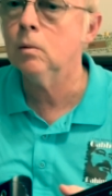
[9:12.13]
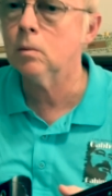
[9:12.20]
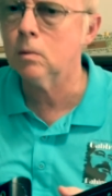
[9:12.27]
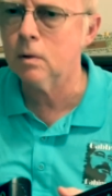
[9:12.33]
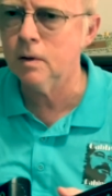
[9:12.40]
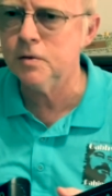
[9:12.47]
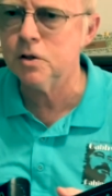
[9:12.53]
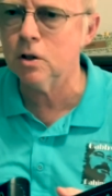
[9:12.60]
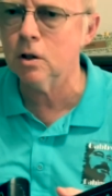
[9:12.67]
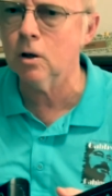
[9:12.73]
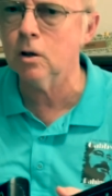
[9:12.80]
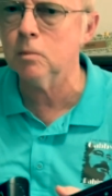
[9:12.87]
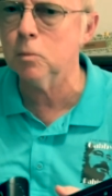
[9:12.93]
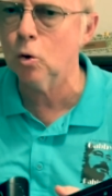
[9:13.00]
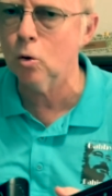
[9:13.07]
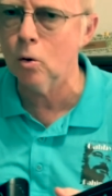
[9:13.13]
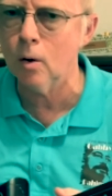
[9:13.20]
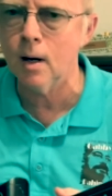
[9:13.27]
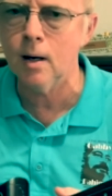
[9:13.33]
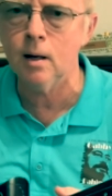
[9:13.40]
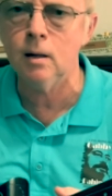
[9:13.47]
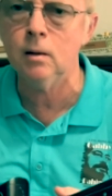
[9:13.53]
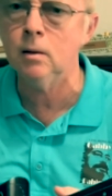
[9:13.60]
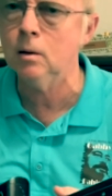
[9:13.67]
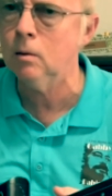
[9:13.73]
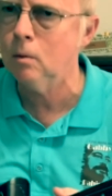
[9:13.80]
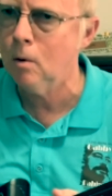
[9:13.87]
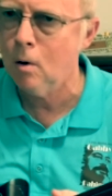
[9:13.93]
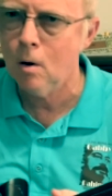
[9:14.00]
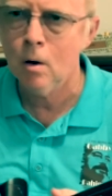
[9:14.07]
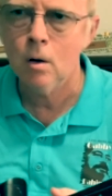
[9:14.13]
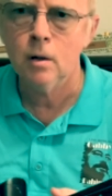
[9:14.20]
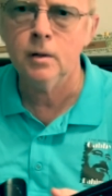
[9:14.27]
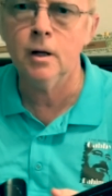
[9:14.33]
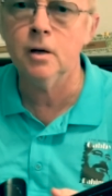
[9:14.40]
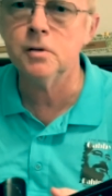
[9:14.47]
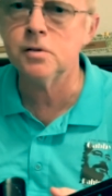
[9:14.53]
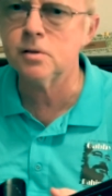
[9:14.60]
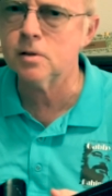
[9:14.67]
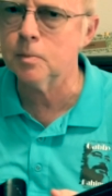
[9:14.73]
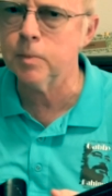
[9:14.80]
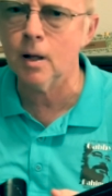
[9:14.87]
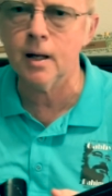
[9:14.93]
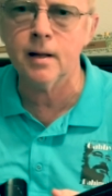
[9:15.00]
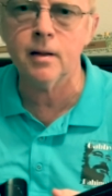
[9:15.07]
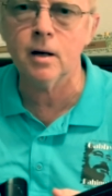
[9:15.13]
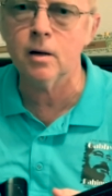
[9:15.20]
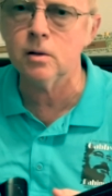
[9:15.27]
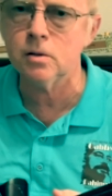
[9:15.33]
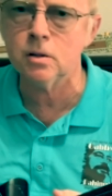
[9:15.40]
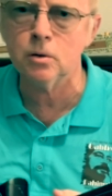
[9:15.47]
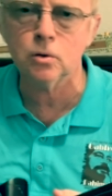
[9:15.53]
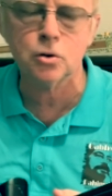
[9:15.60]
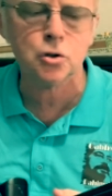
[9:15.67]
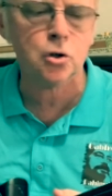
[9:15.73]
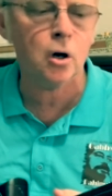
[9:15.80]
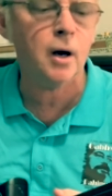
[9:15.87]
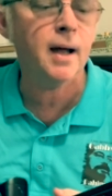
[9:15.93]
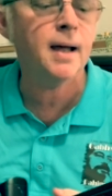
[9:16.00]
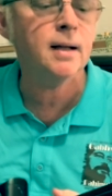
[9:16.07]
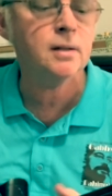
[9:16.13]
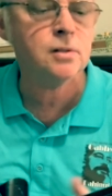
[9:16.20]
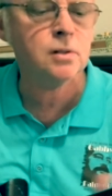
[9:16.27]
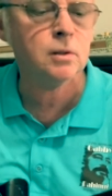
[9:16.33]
Gives you a lot more notes to play those little triads.